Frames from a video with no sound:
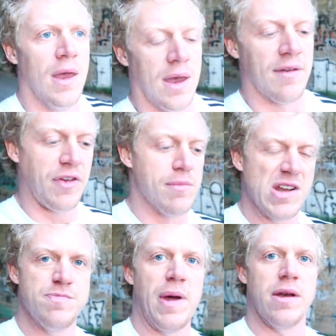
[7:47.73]
I feel
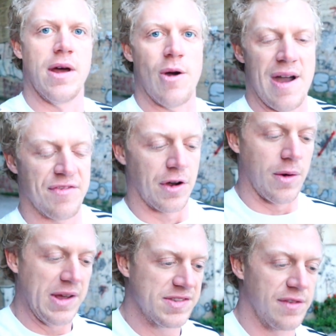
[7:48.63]
much better now after I
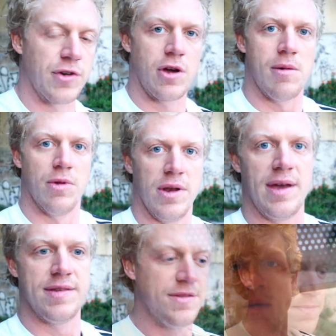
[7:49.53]
rested for a couple of
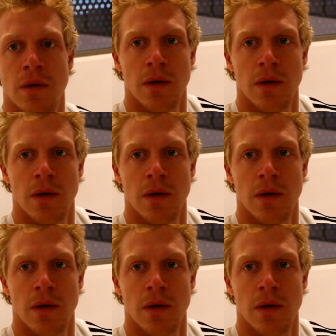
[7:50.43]
days.